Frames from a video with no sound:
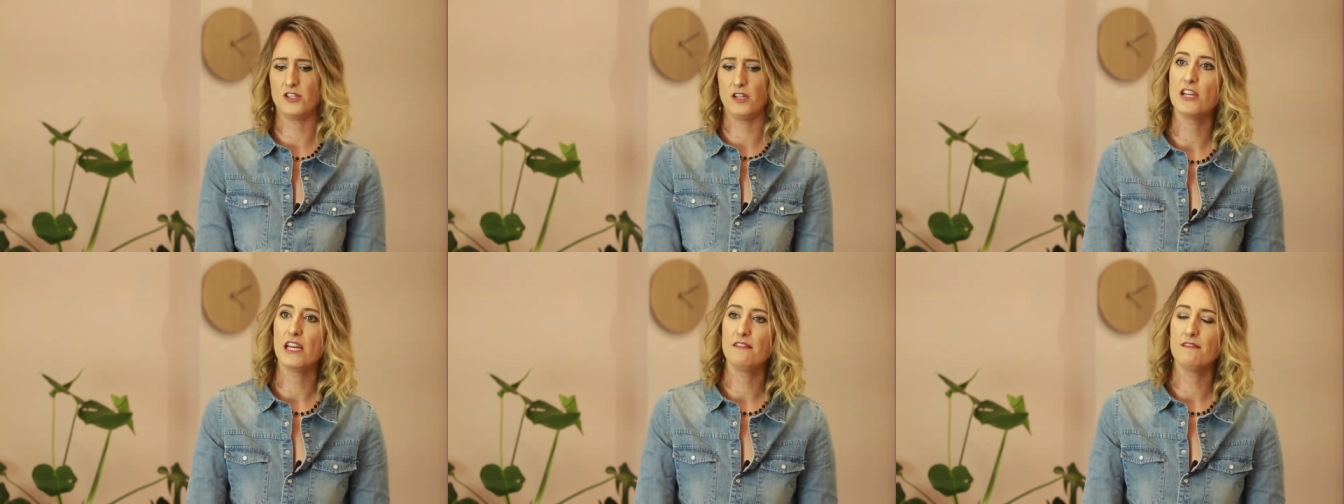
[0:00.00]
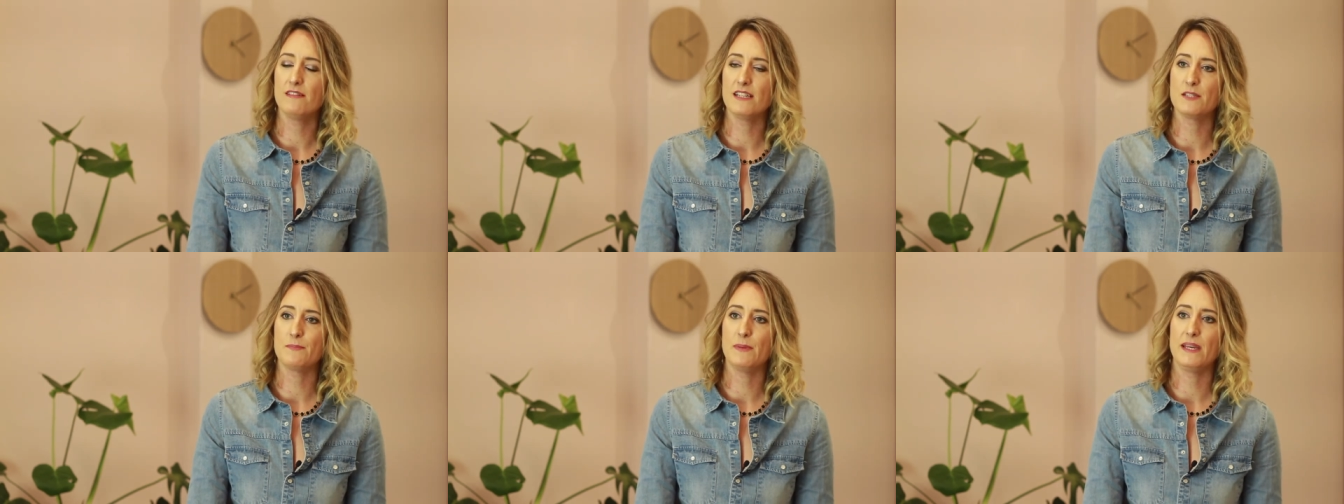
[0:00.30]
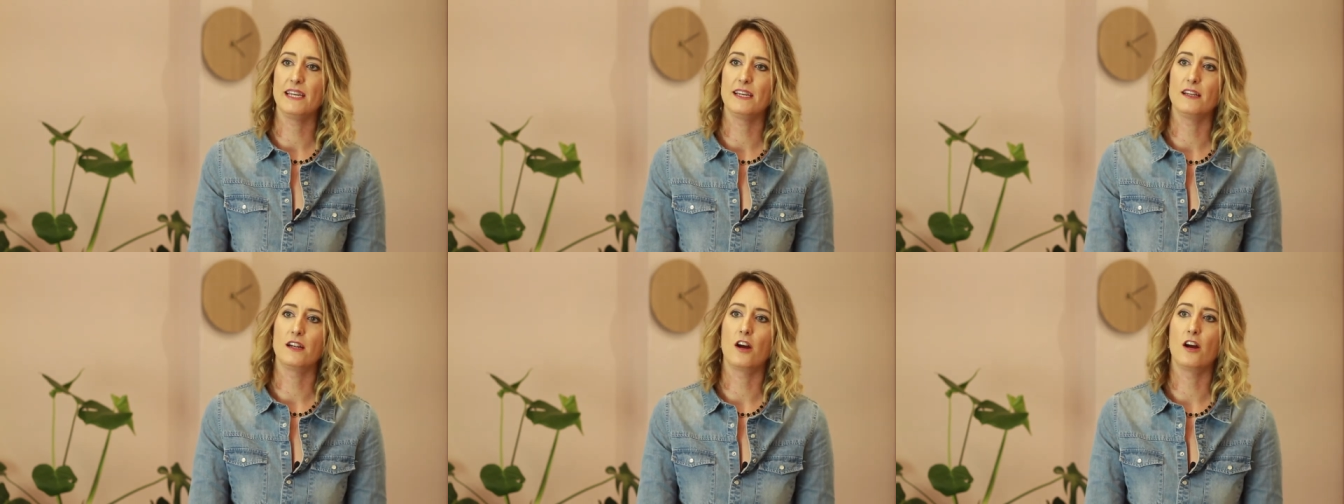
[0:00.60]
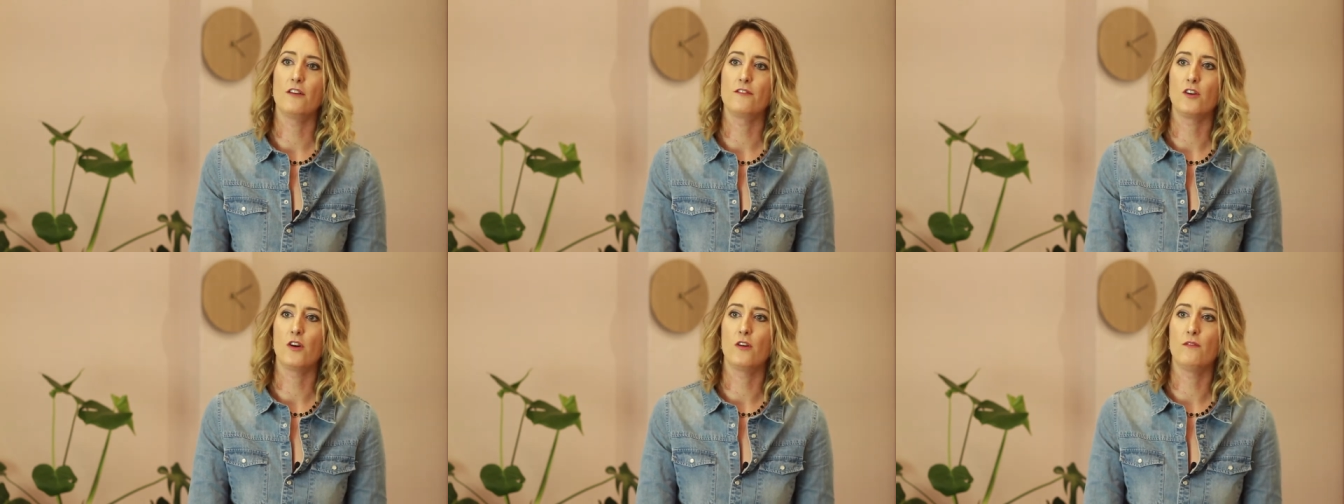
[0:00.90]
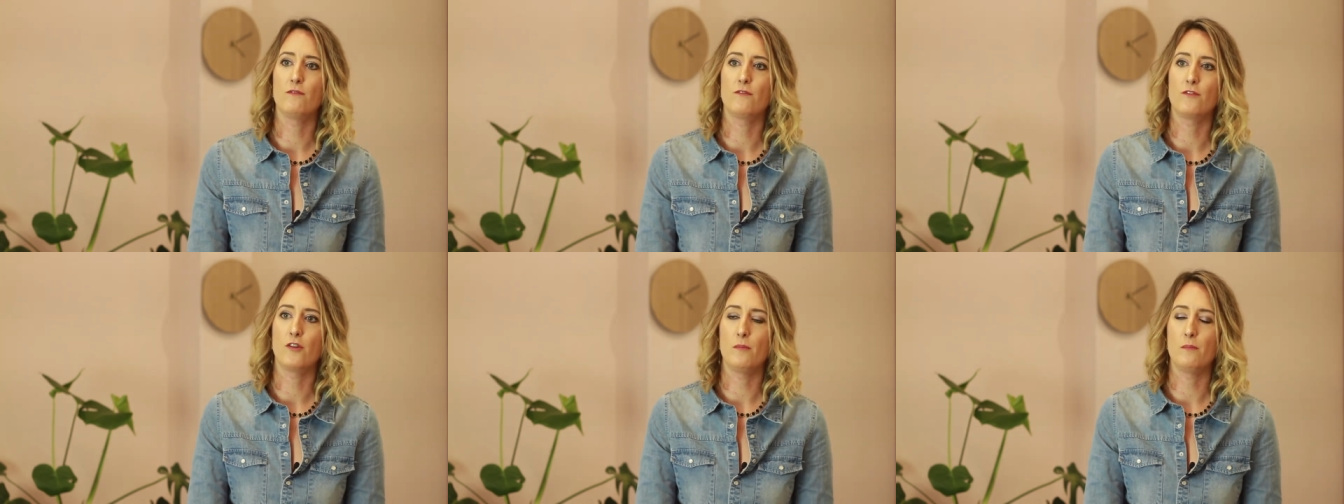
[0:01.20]
Generally speaking, I've
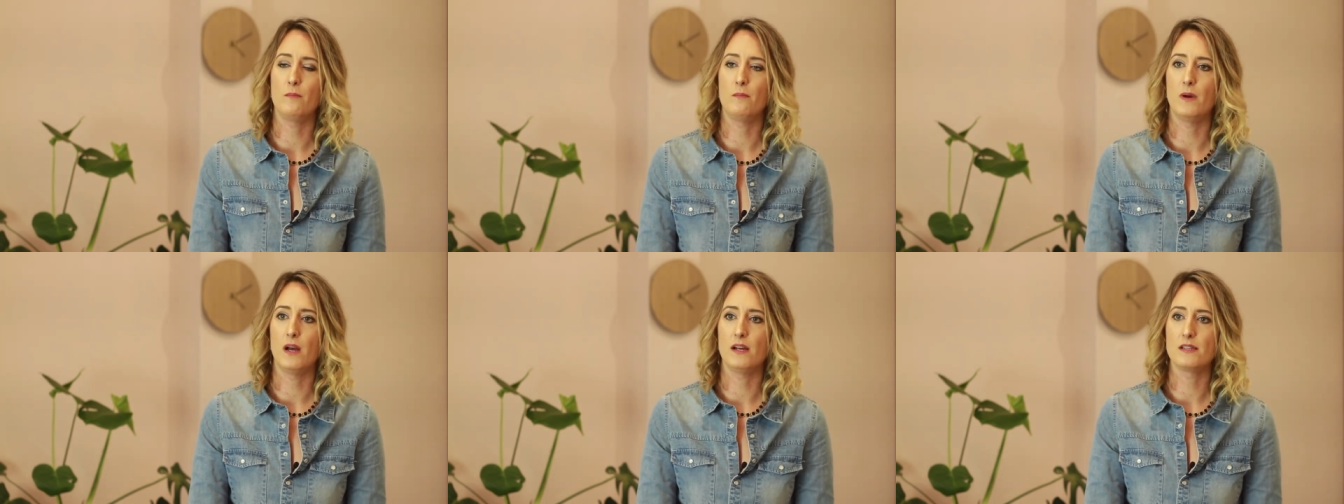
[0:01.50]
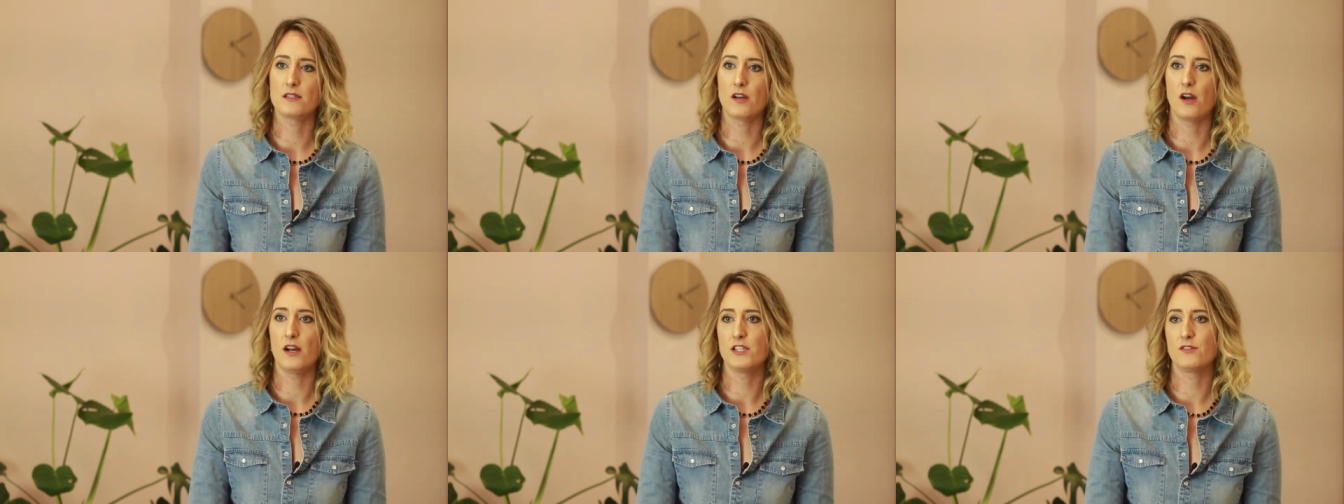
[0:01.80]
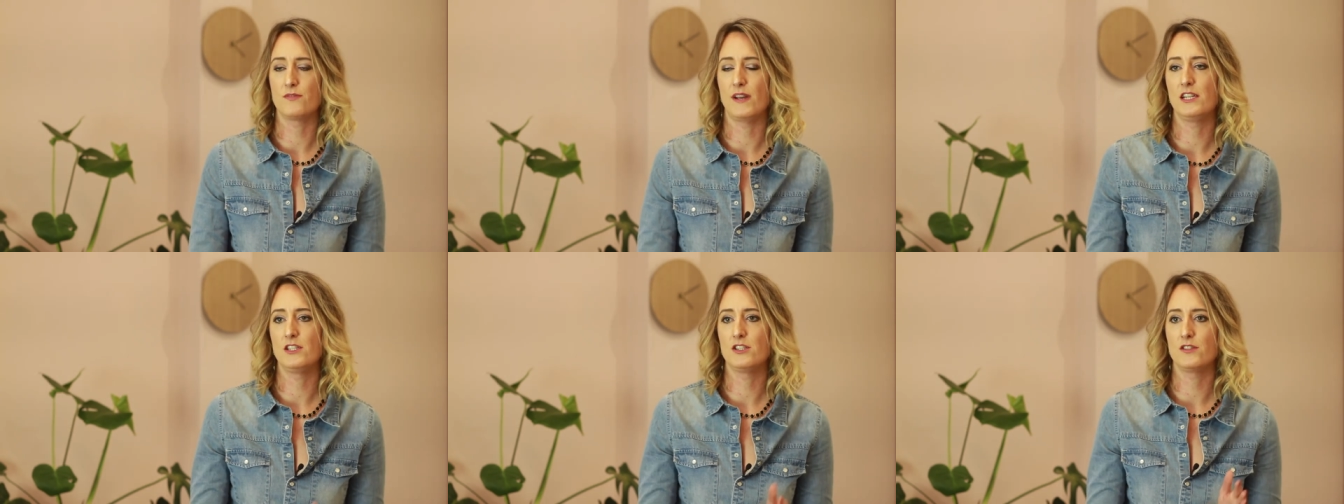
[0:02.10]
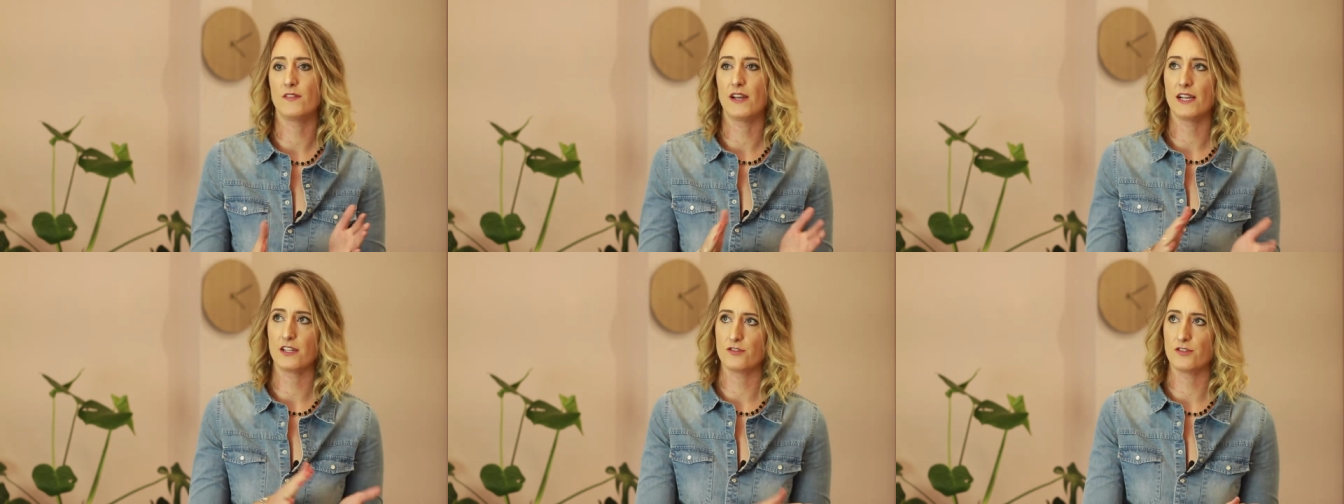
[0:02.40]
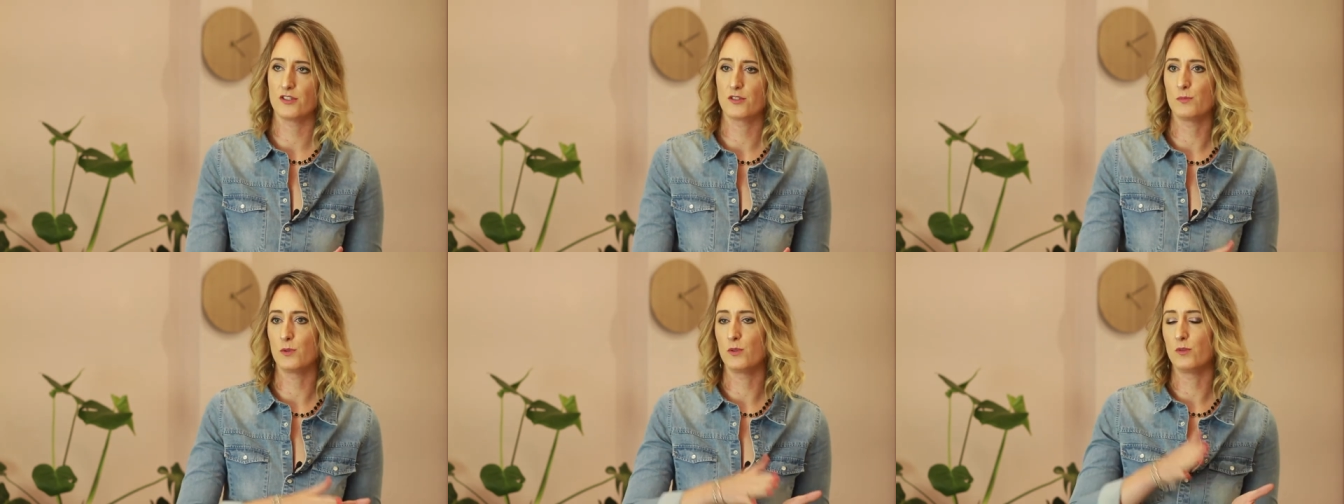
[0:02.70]
gone from a size range of extra
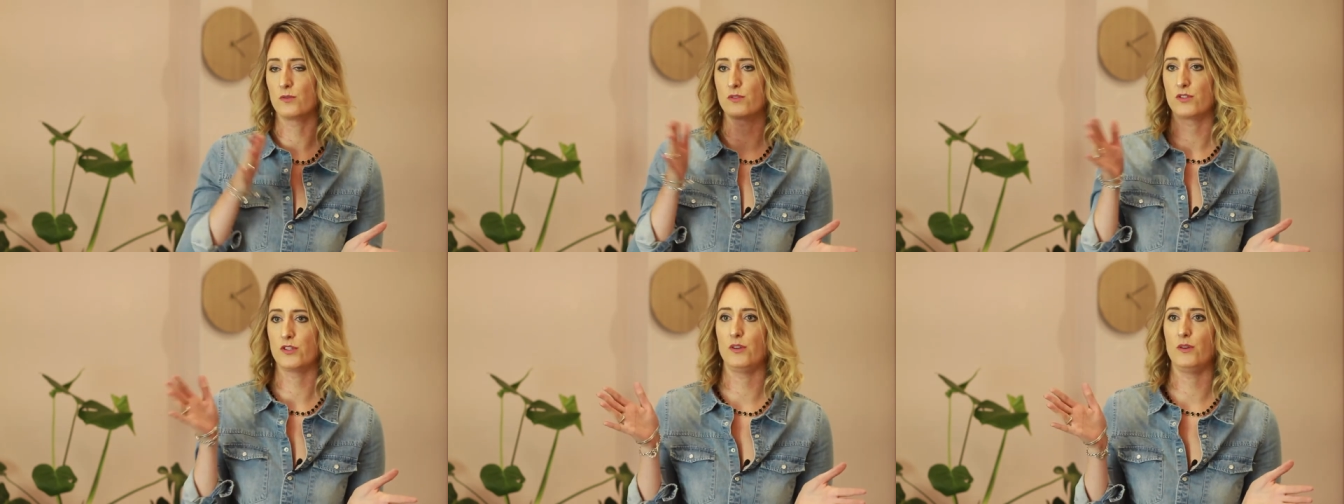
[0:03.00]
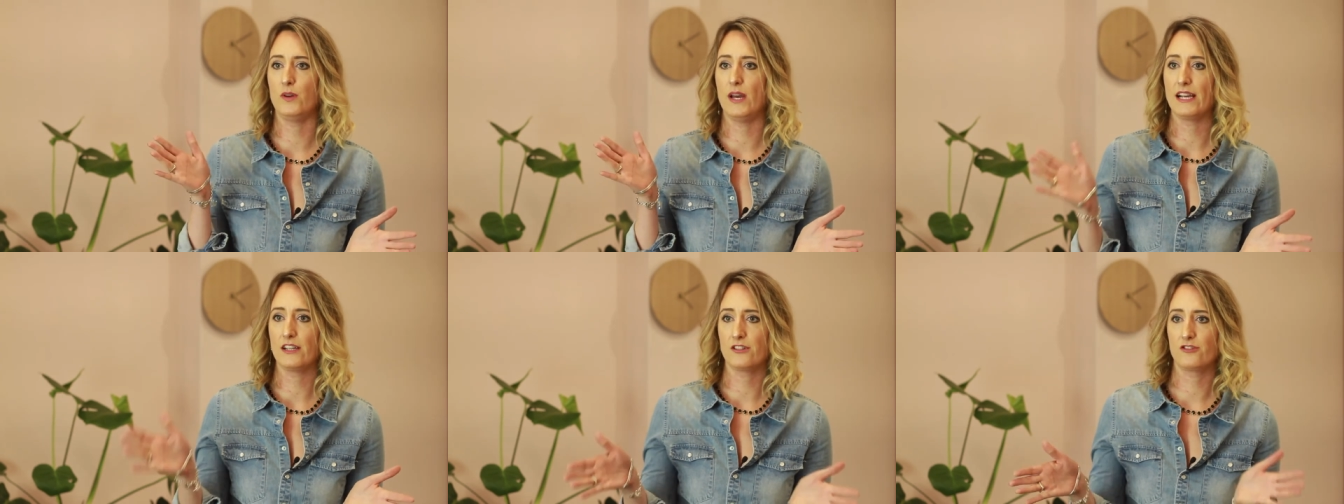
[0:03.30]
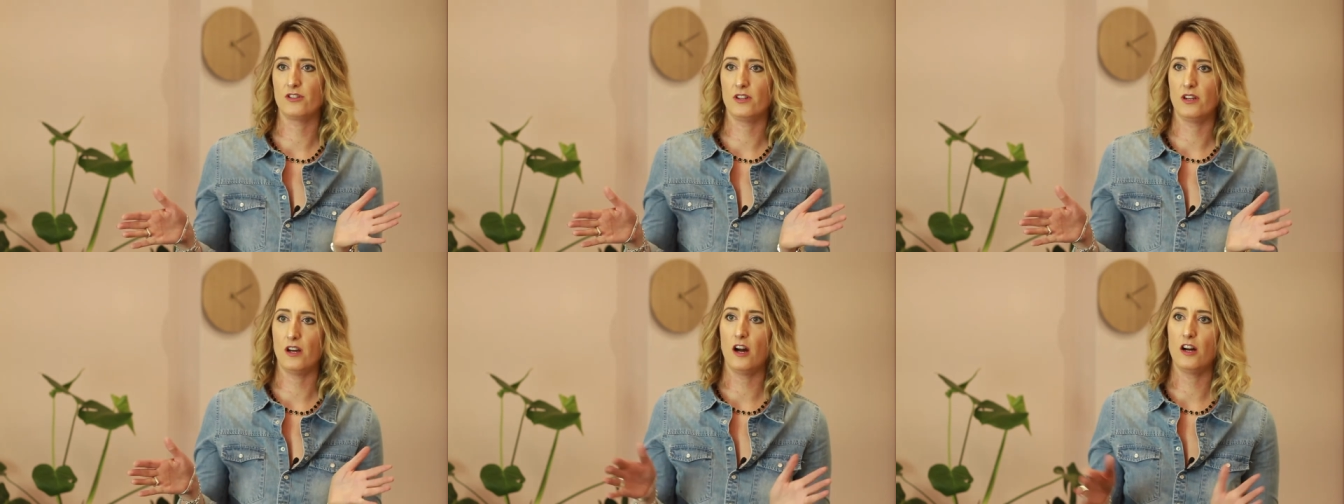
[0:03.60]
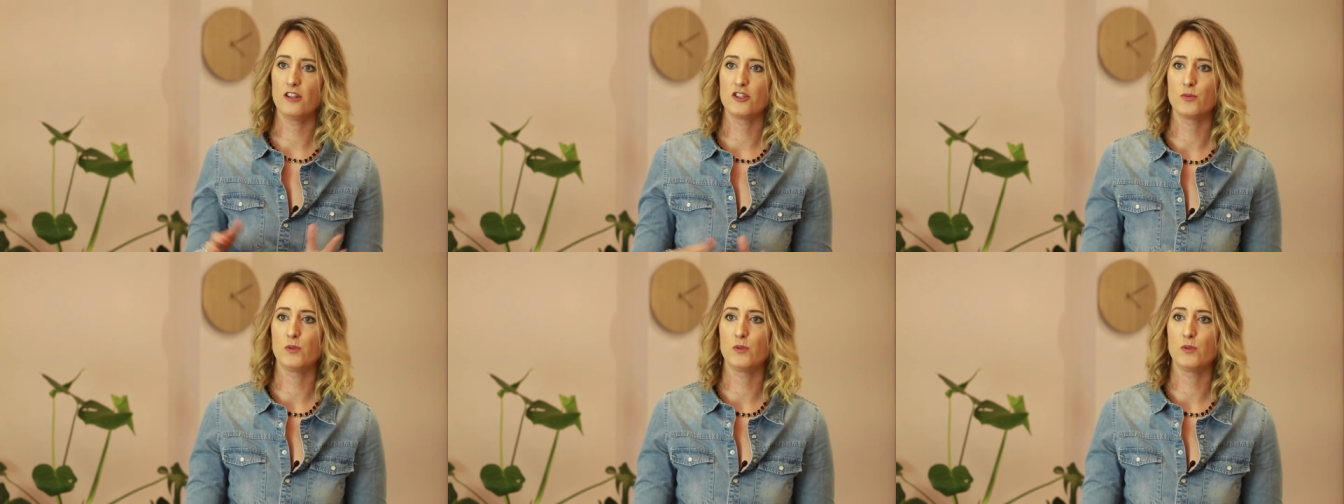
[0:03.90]
small to extra large,